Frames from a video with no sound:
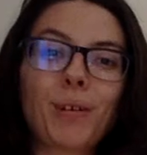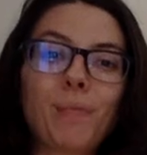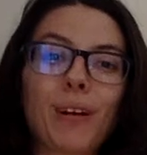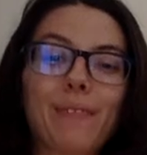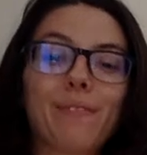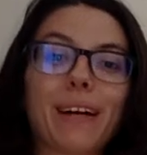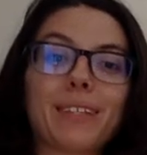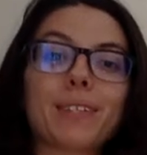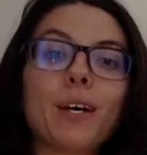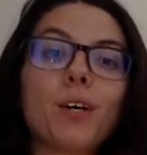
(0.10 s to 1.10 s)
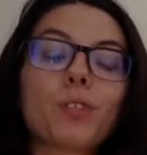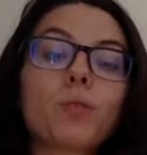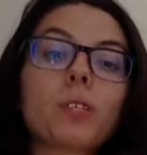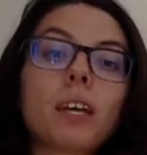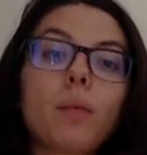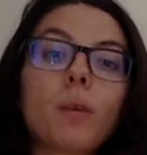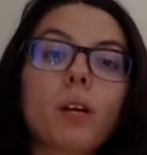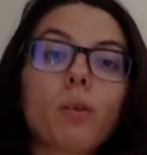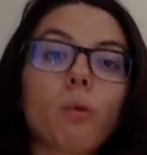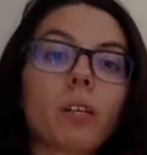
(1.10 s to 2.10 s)
morning, friends. So today we are
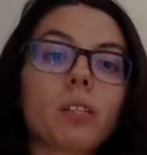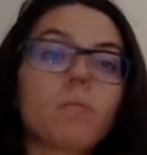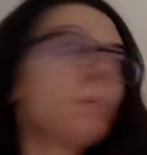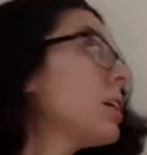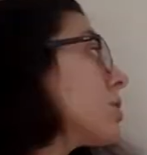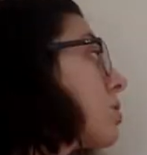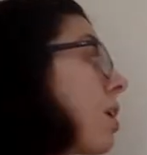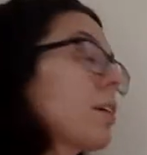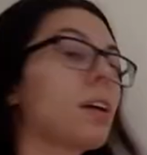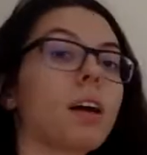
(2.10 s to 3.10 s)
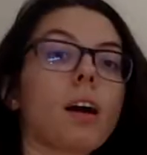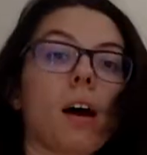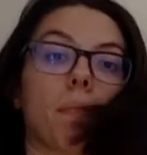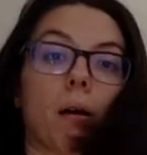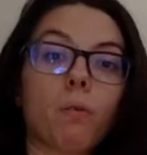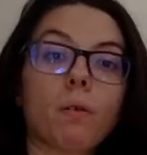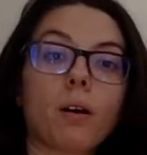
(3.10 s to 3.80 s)
going to be talking about